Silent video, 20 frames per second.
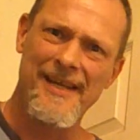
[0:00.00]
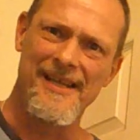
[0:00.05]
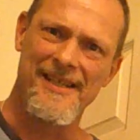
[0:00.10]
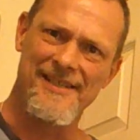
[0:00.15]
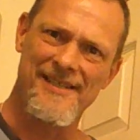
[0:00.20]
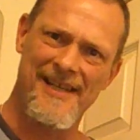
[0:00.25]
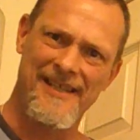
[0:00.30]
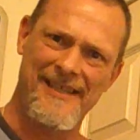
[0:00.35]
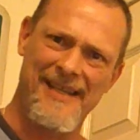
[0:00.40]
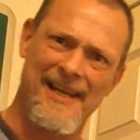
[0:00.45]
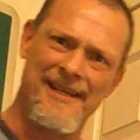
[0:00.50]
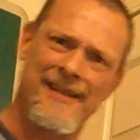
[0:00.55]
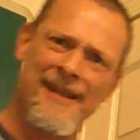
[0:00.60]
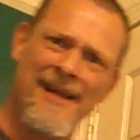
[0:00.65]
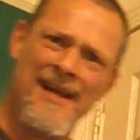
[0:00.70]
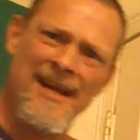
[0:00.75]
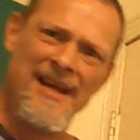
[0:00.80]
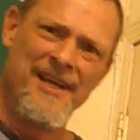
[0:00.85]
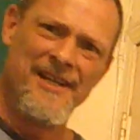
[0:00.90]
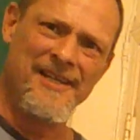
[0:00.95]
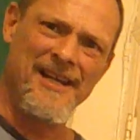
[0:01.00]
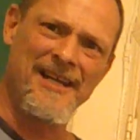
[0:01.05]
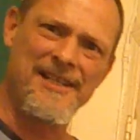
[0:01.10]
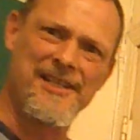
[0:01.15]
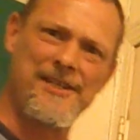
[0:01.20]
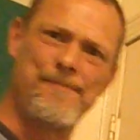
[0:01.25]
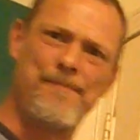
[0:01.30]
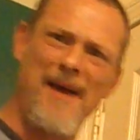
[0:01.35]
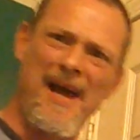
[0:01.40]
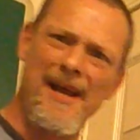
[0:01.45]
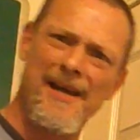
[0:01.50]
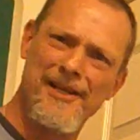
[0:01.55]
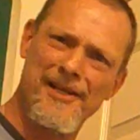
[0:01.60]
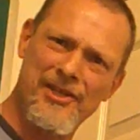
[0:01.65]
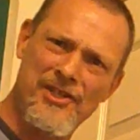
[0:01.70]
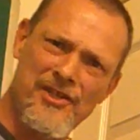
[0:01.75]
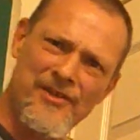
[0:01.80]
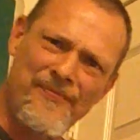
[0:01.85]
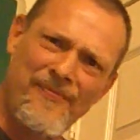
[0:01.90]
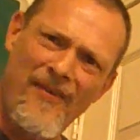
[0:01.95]
He's like that
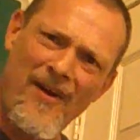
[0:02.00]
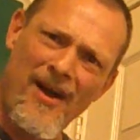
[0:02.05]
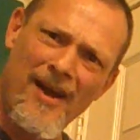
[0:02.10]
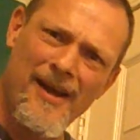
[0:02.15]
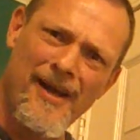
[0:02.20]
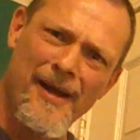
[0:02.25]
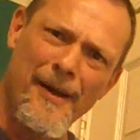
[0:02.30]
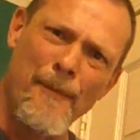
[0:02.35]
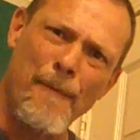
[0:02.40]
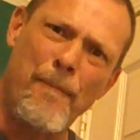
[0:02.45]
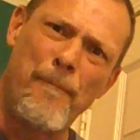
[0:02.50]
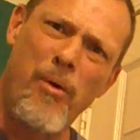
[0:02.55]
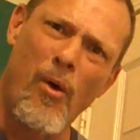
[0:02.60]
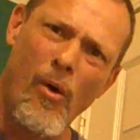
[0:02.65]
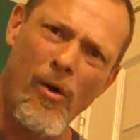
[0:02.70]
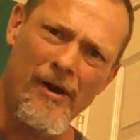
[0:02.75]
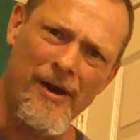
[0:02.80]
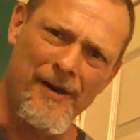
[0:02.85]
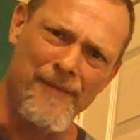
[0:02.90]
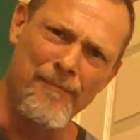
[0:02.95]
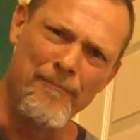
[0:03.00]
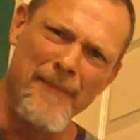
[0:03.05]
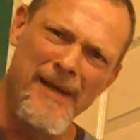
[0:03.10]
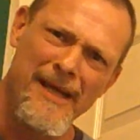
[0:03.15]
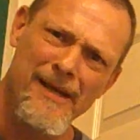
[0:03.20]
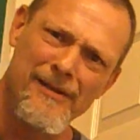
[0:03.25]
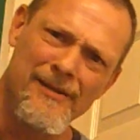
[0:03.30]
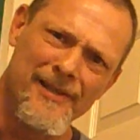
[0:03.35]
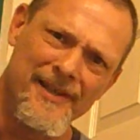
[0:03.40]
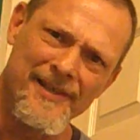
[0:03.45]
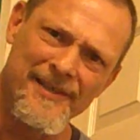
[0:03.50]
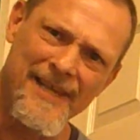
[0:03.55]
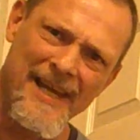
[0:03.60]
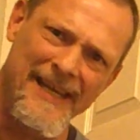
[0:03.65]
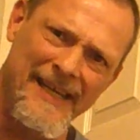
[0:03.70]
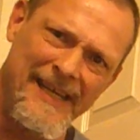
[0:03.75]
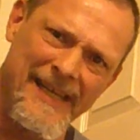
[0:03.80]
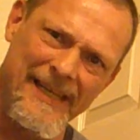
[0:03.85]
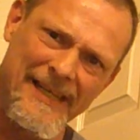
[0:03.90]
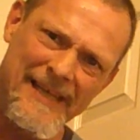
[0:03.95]
Spanish fucking pork meal that they
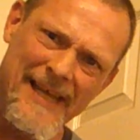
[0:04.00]
eat,